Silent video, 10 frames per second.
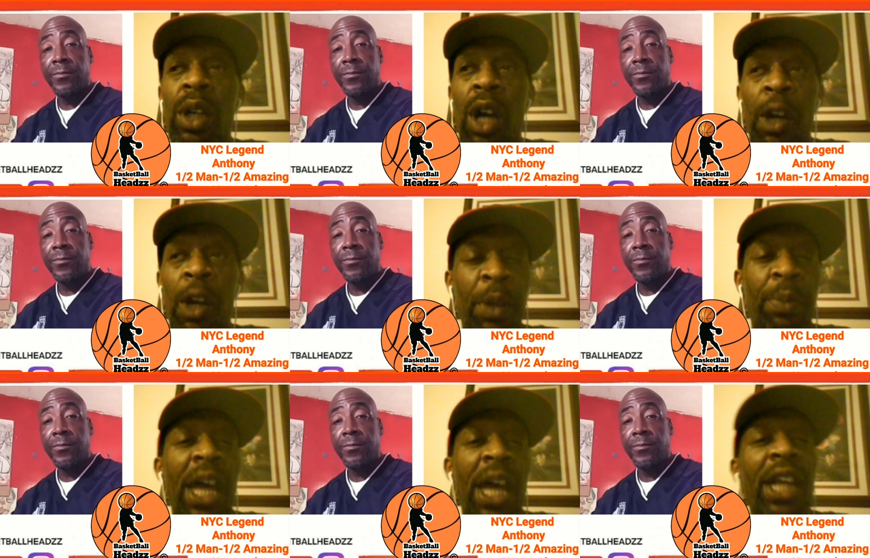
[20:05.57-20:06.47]
Speaker 1: are the
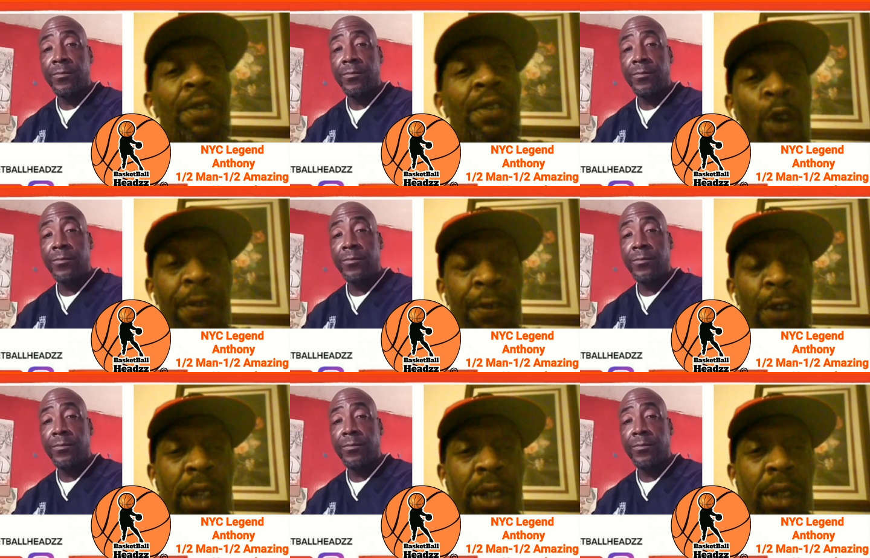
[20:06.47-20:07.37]
people that are in the
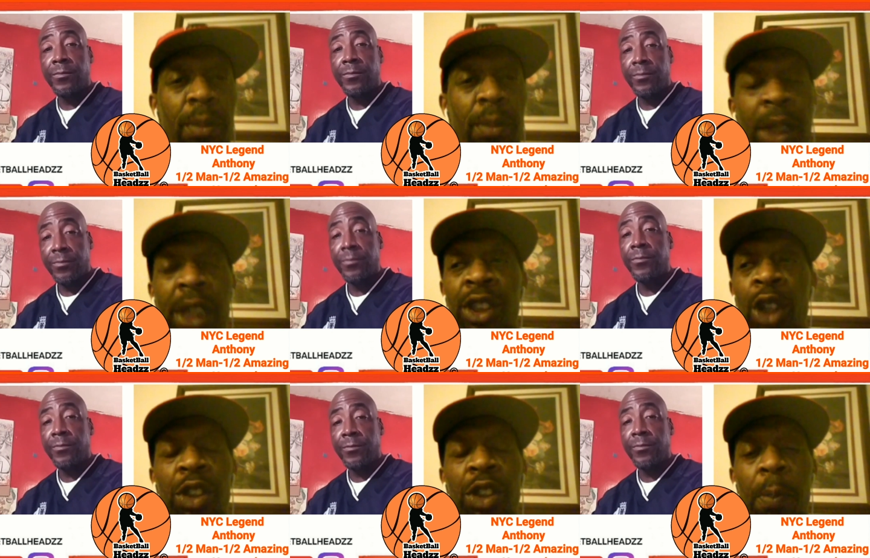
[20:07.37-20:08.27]
forefront, because
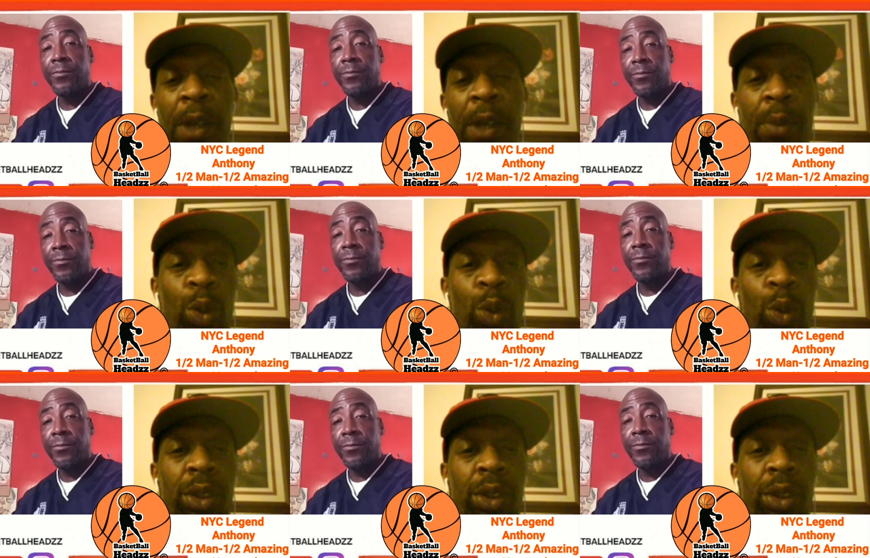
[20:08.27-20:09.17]
those are the people
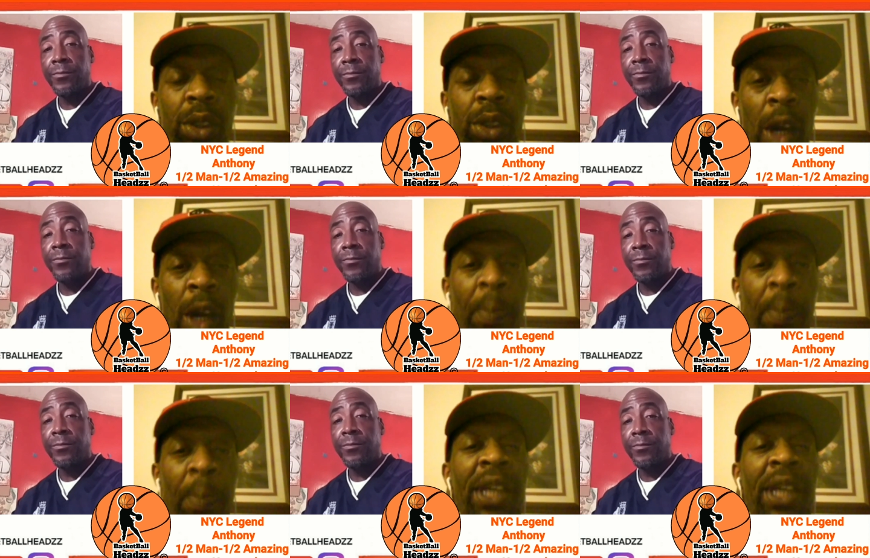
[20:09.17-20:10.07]
whose
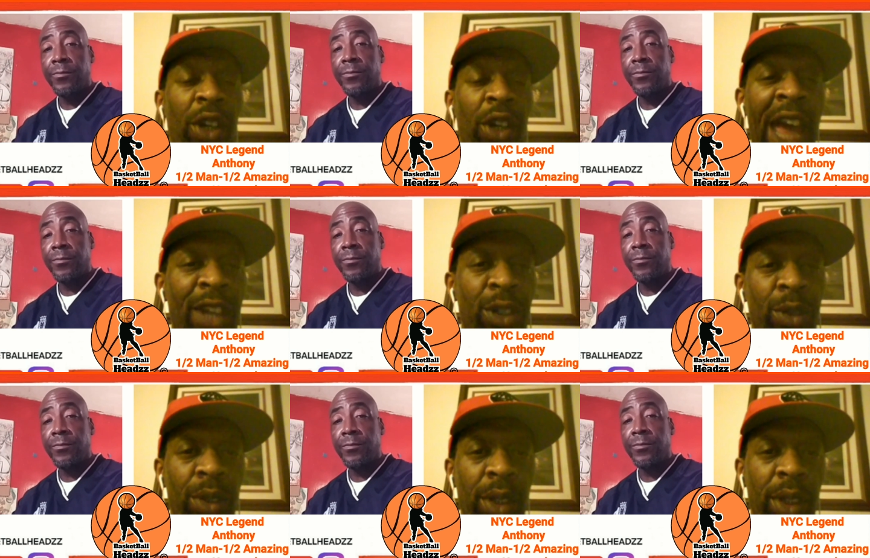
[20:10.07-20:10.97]
opinions you're going to value.
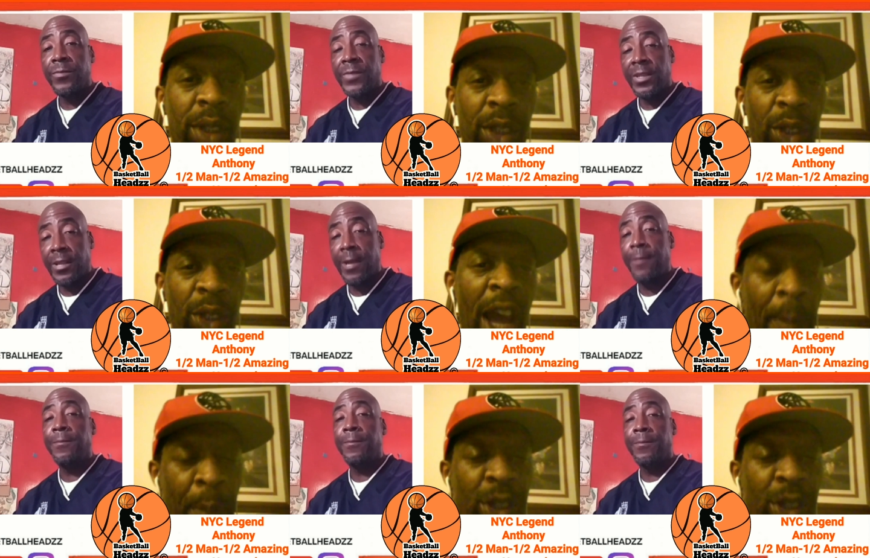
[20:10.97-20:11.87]
Speaker 2: You know, yeah. I
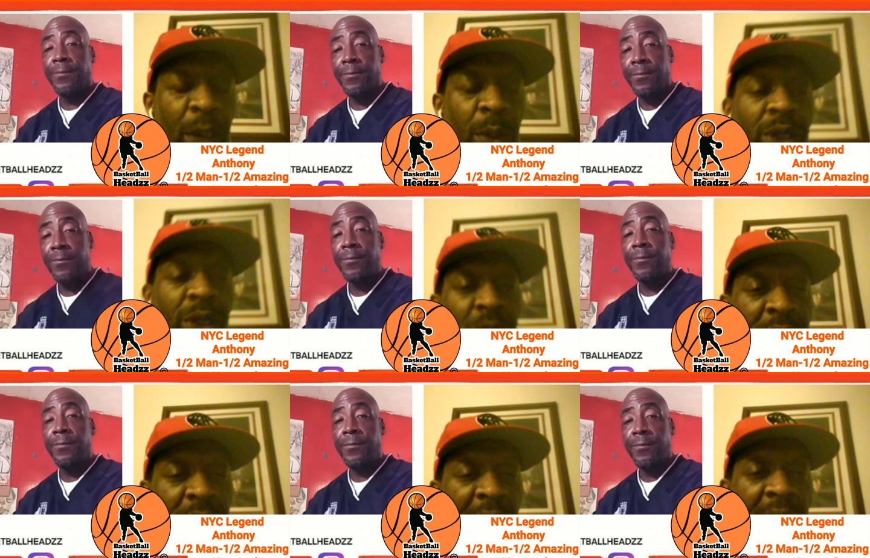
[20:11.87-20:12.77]
appreciate what you
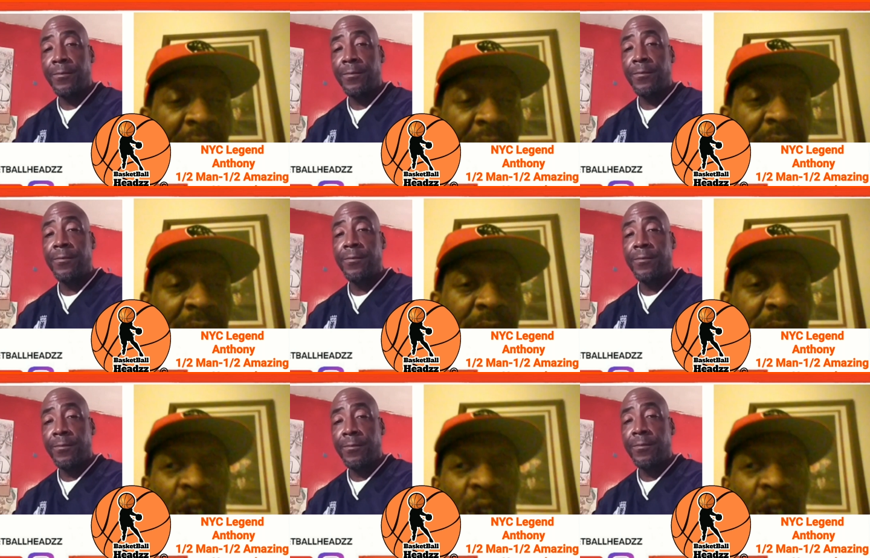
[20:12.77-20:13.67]
Speaker 1: said.
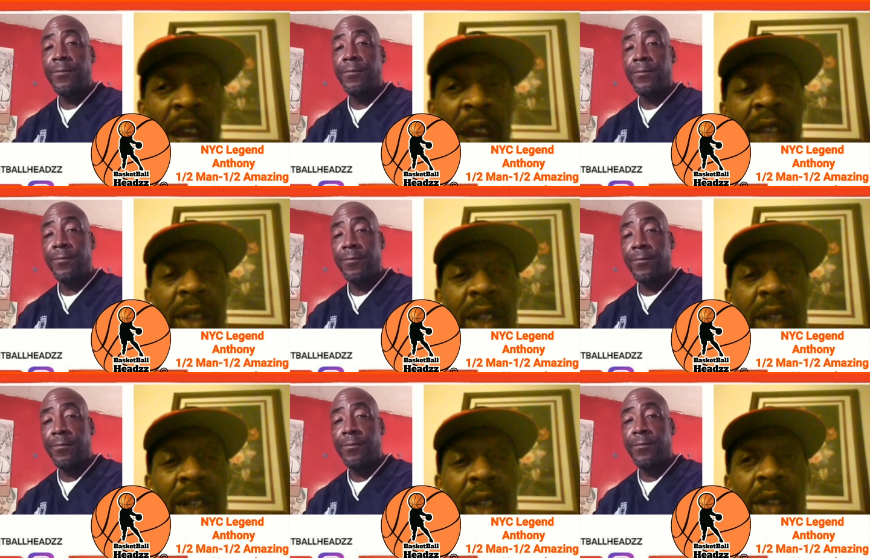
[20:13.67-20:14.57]
You know, and
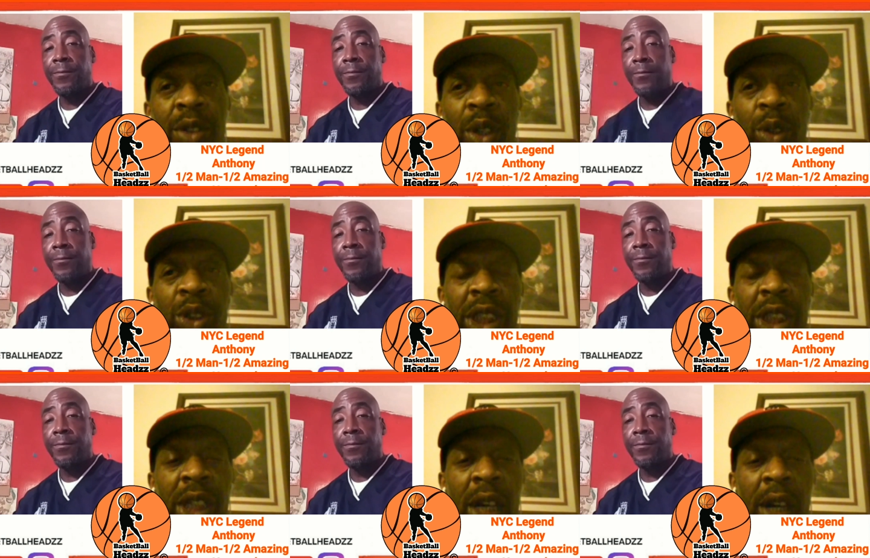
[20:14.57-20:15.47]
you know, just
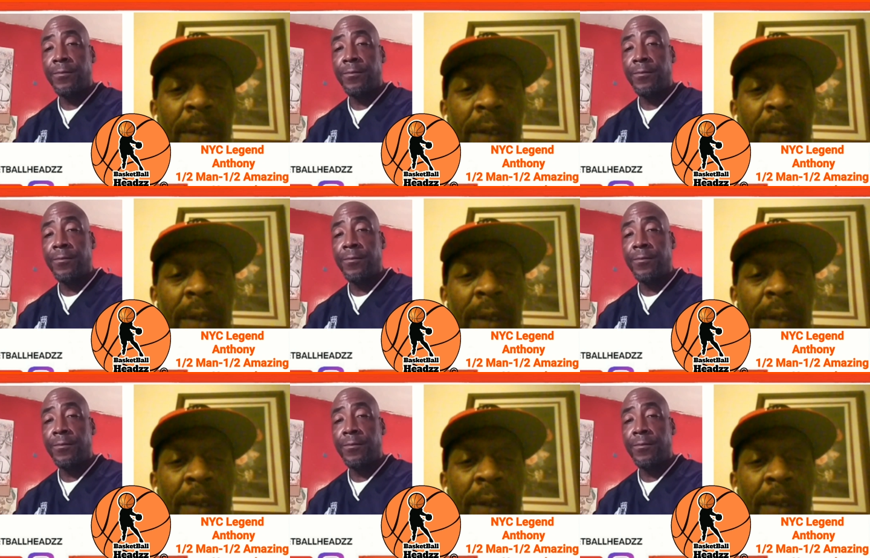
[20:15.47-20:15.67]
to,